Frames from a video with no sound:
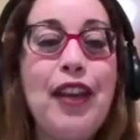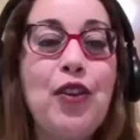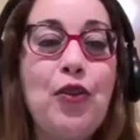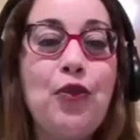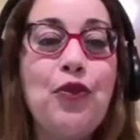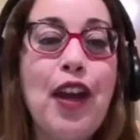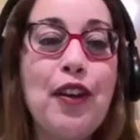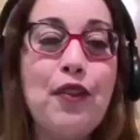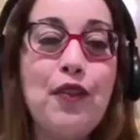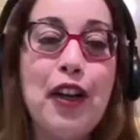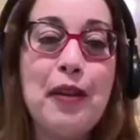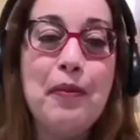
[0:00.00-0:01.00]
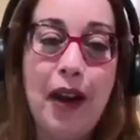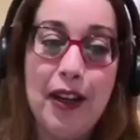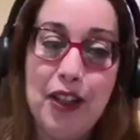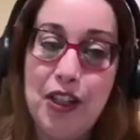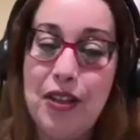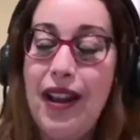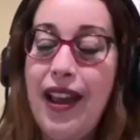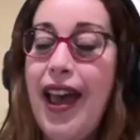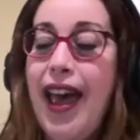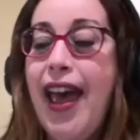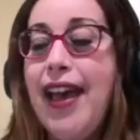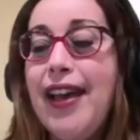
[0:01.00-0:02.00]
Thank you very, very much.
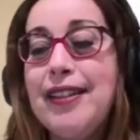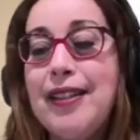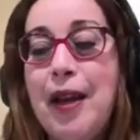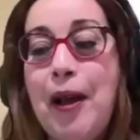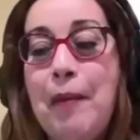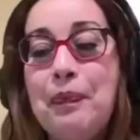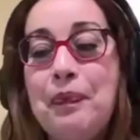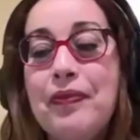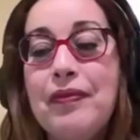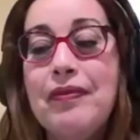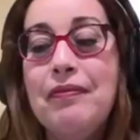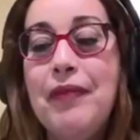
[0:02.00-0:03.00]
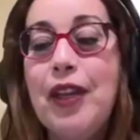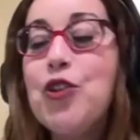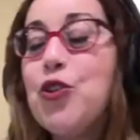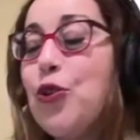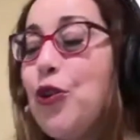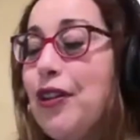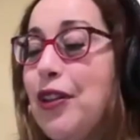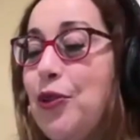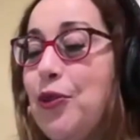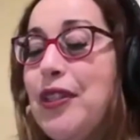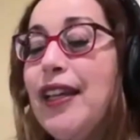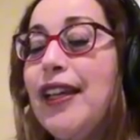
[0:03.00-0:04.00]
And make sure
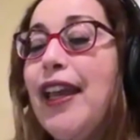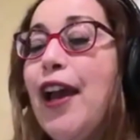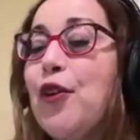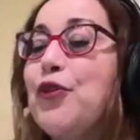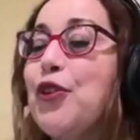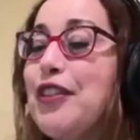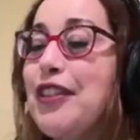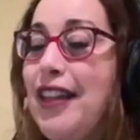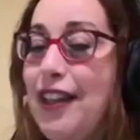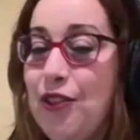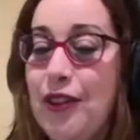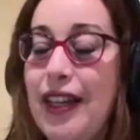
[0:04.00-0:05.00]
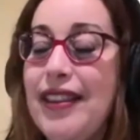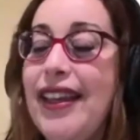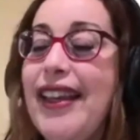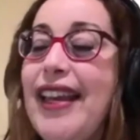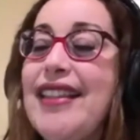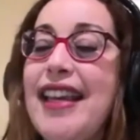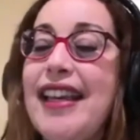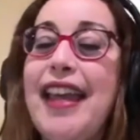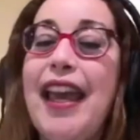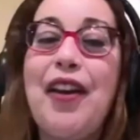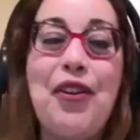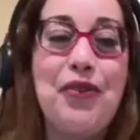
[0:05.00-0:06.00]
you take care of your teeth so that they can take
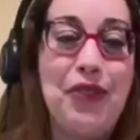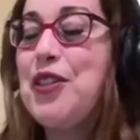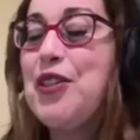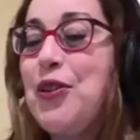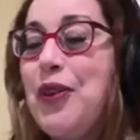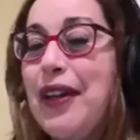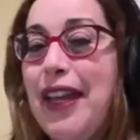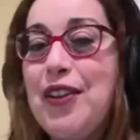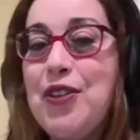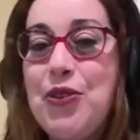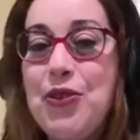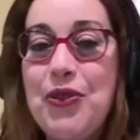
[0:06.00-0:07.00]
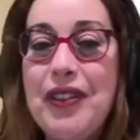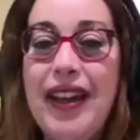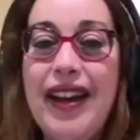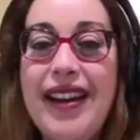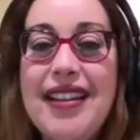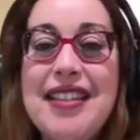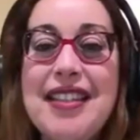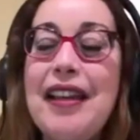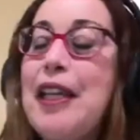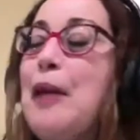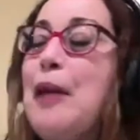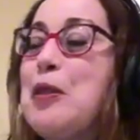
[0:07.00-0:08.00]
care. We'll see you again soon, guys.
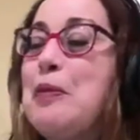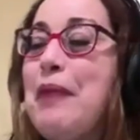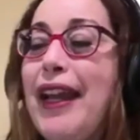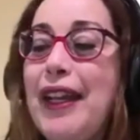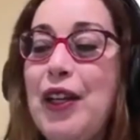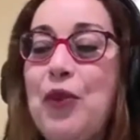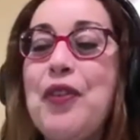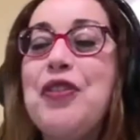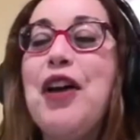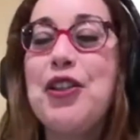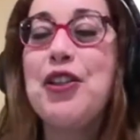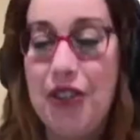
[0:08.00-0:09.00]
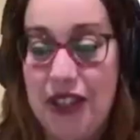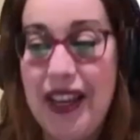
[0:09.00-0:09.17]
Keep smiling with Dr.